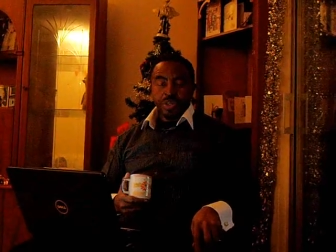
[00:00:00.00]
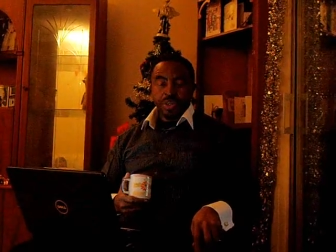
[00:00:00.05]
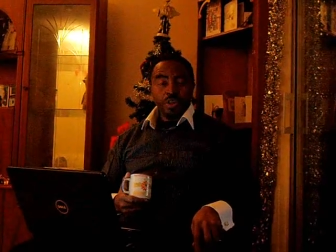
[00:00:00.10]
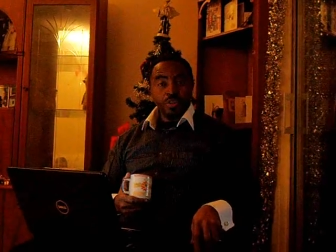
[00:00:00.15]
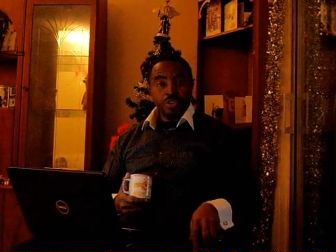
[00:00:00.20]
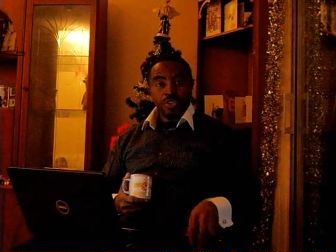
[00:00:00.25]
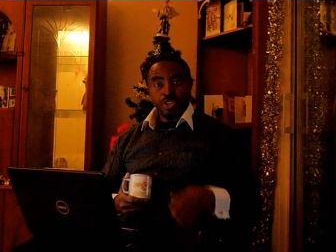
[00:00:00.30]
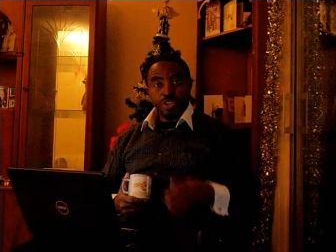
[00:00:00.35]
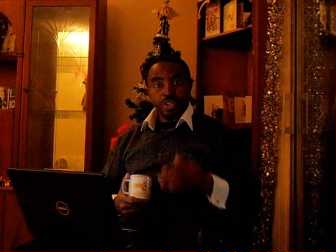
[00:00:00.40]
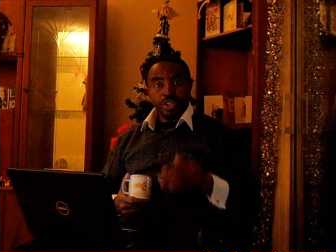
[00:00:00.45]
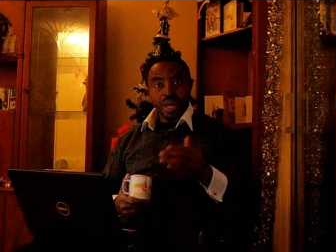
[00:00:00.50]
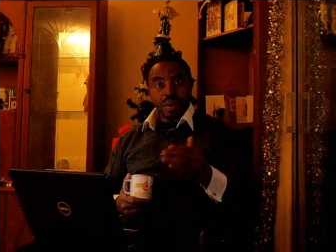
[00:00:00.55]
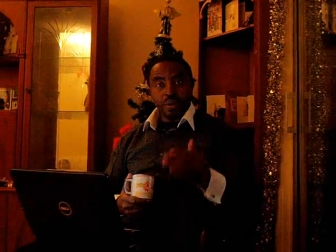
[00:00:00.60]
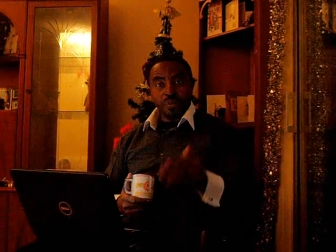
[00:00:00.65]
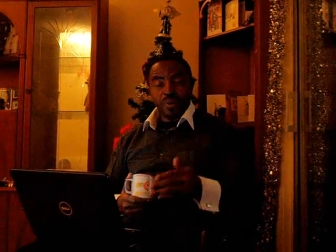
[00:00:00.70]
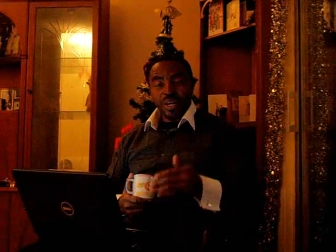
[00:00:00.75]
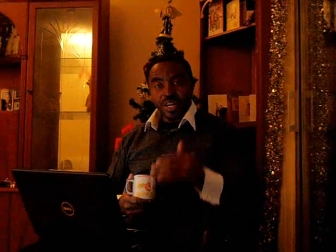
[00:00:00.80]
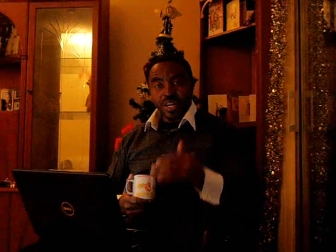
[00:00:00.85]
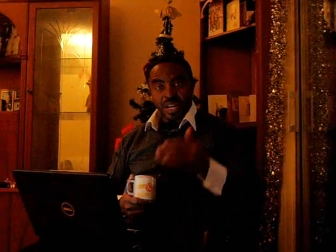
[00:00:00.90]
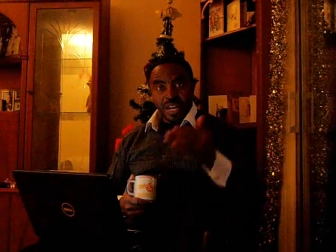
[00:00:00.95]
Continue
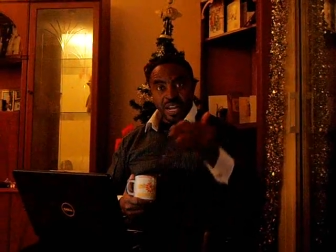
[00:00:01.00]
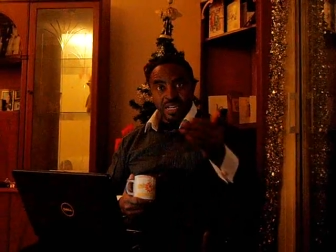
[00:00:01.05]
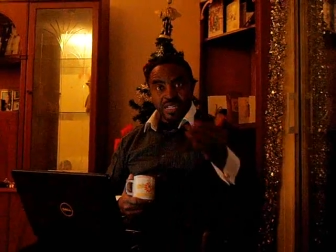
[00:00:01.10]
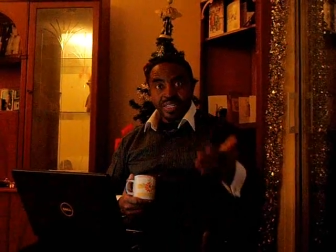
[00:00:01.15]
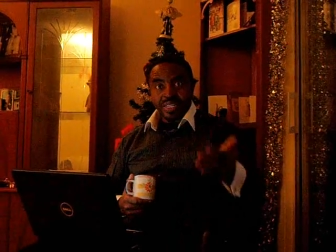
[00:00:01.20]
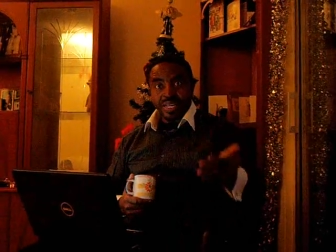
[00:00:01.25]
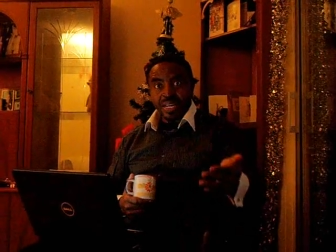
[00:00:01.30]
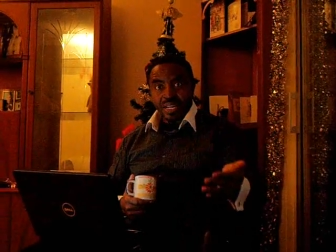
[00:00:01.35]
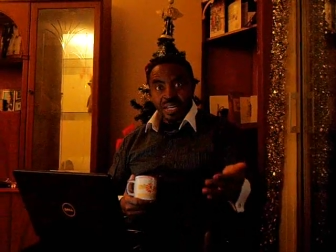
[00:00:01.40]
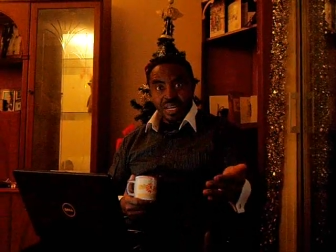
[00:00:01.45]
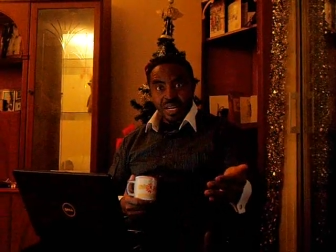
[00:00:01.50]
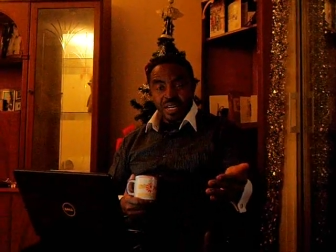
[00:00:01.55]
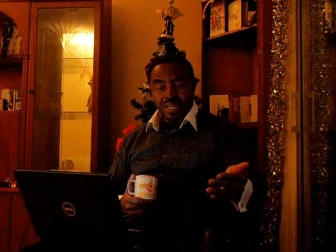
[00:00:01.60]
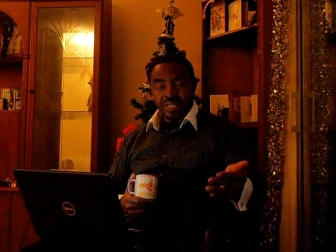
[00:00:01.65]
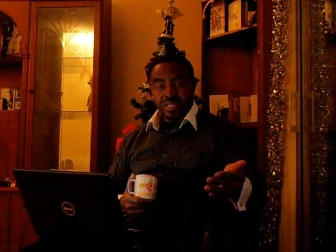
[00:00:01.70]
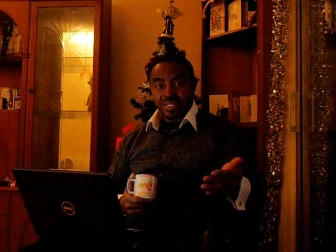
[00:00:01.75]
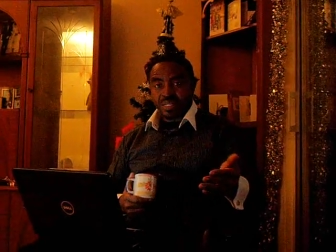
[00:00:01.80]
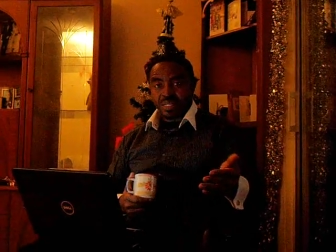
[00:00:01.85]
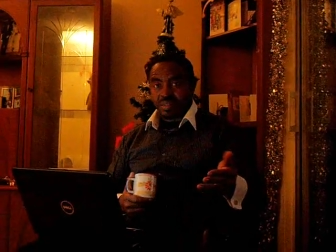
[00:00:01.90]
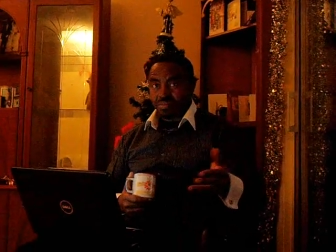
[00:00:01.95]
that way in the next 10
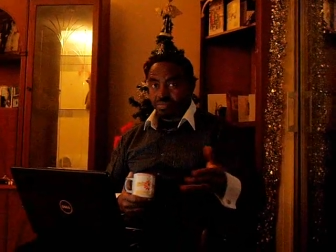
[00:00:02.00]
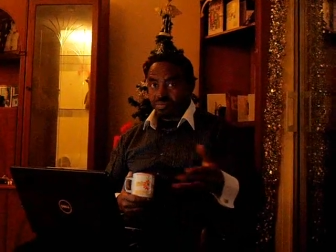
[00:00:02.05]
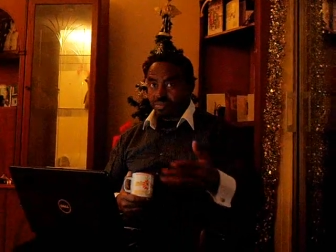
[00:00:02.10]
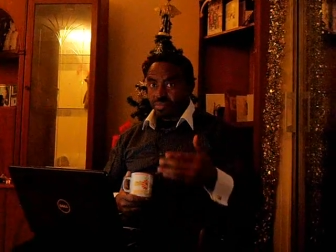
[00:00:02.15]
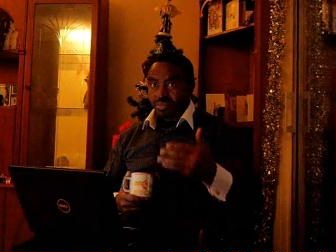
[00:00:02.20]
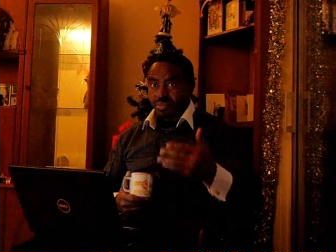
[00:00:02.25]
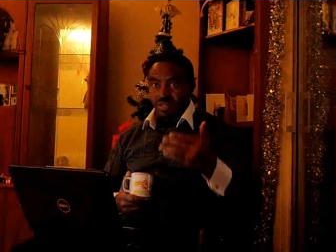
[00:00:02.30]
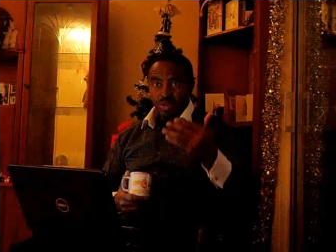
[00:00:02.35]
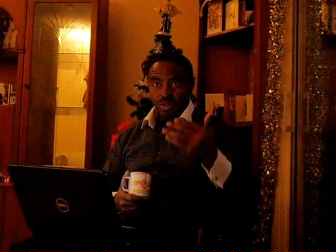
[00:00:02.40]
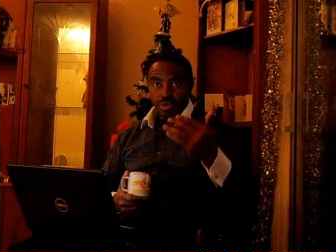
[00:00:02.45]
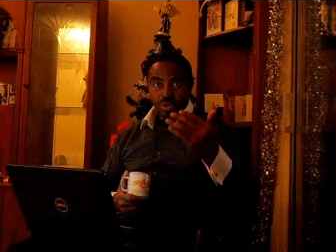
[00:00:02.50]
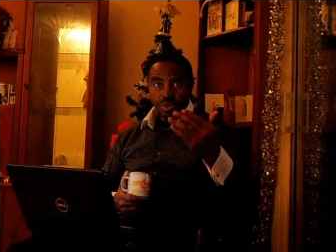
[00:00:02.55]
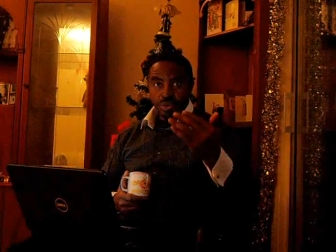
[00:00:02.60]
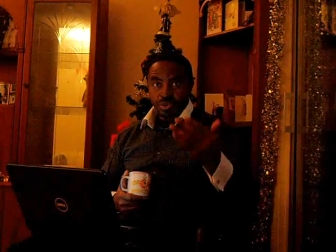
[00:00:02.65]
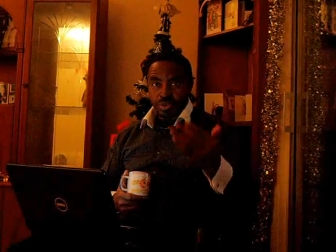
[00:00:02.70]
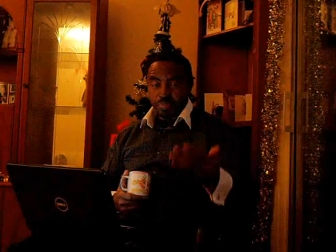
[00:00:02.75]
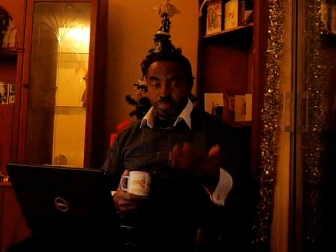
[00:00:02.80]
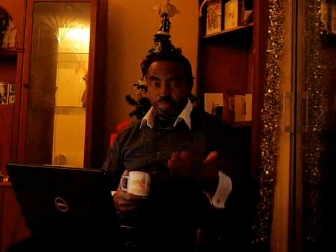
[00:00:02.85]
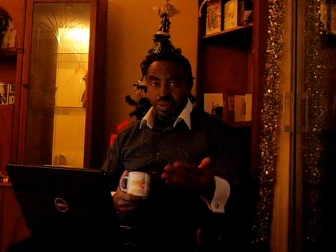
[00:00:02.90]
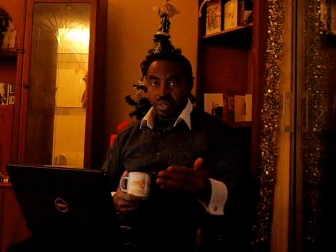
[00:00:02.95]
years, you
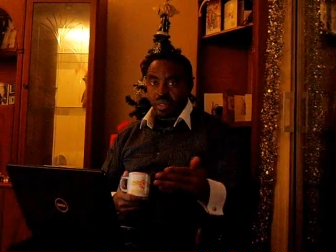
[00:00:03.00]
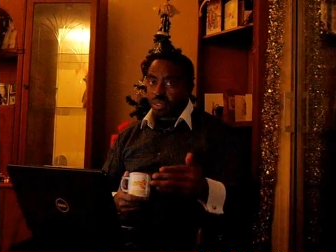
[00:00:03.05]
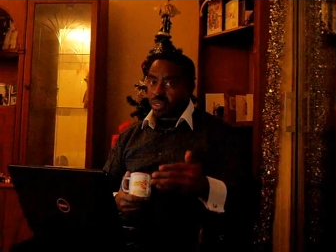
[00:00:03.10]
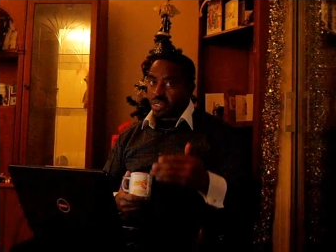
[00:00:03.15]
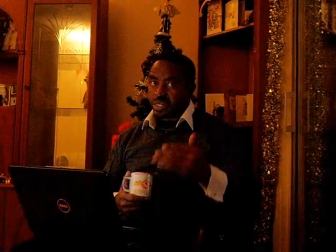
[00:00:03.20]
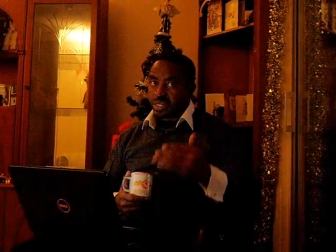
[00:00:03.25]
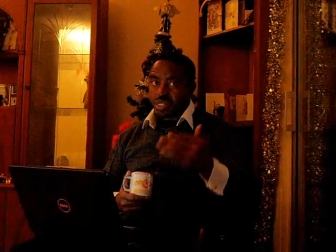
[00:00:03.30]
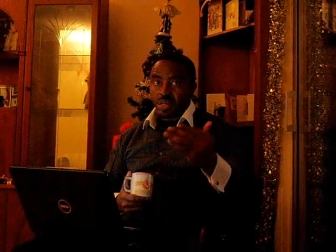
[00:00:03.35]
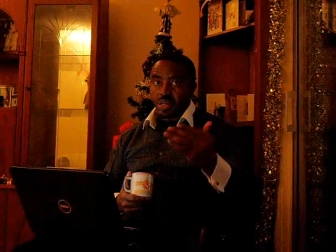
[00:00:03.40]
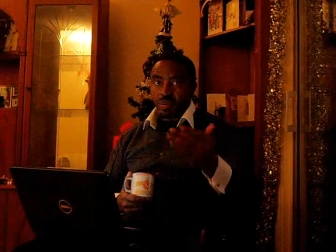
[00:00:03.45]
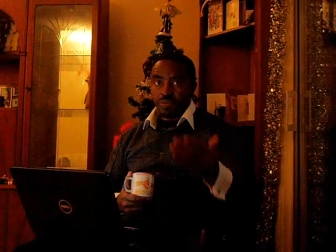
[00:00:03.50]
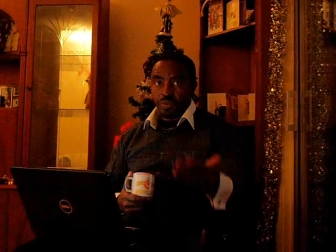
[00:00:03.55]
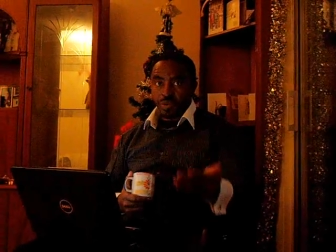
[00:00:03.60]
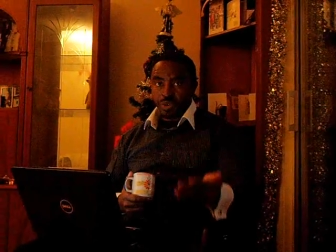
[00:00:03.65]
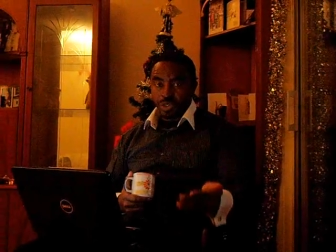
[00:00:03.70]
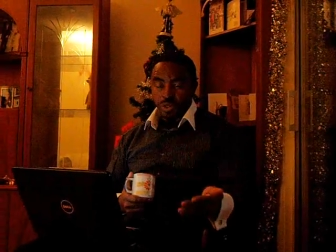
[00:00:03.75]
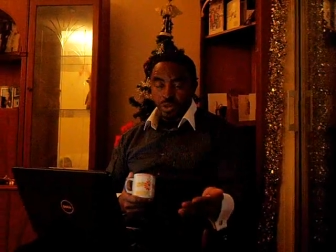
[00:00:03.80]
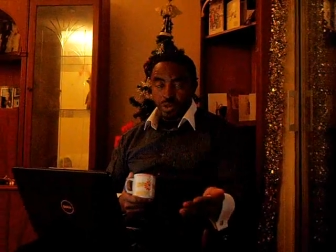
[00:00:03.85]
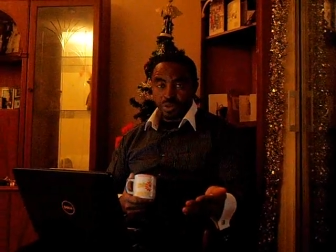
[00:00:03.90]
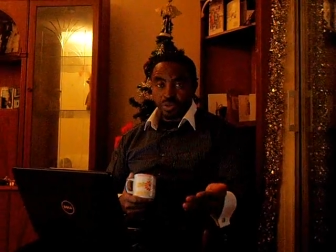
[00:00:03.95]
will repeat the same
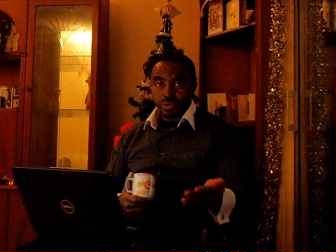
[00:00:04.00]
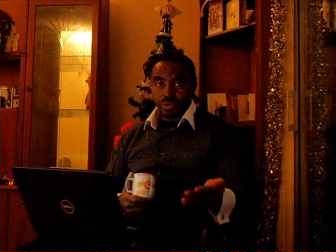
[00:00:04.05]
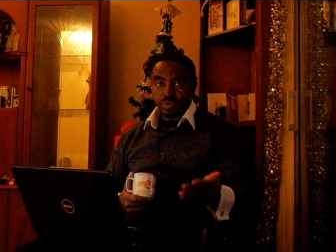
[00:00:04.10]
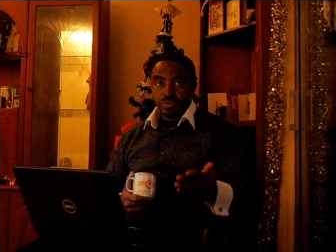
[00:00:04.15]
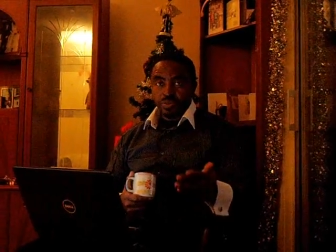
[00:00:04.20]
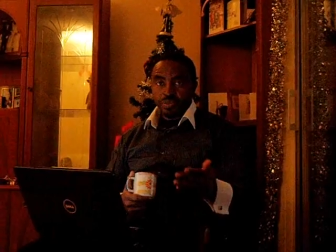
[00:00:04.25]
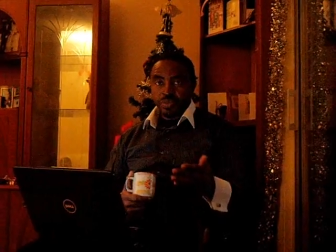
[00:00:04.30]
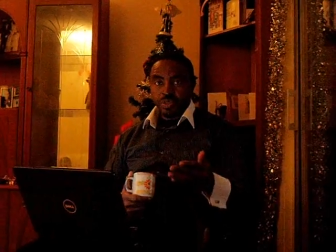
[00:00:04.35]
results.